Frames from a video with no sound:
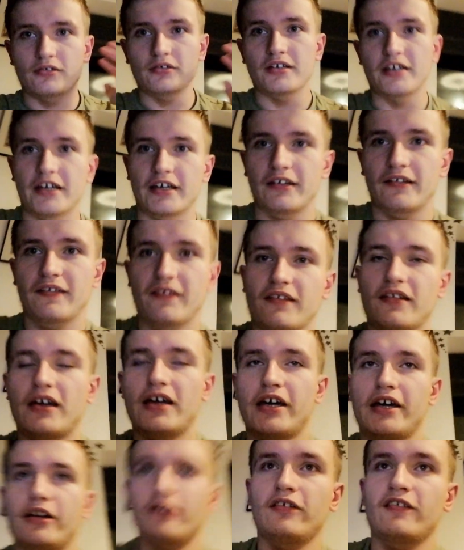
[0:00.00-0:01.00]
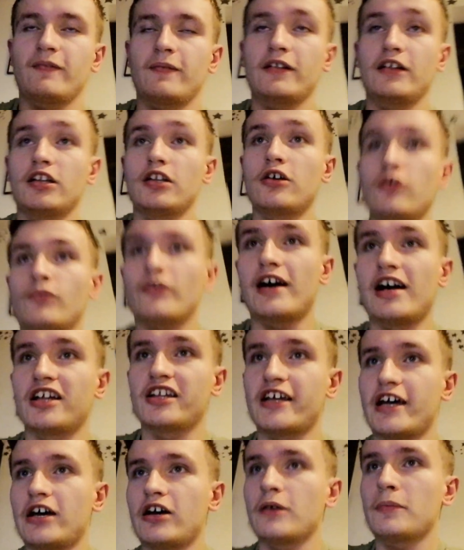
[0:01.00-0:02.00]
Okay, so it's been a long while
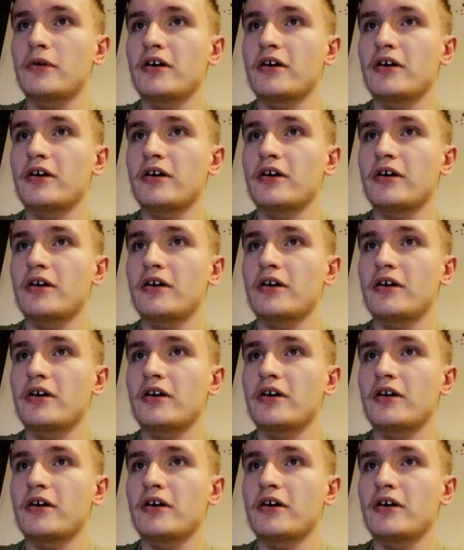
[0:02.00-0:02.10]
now,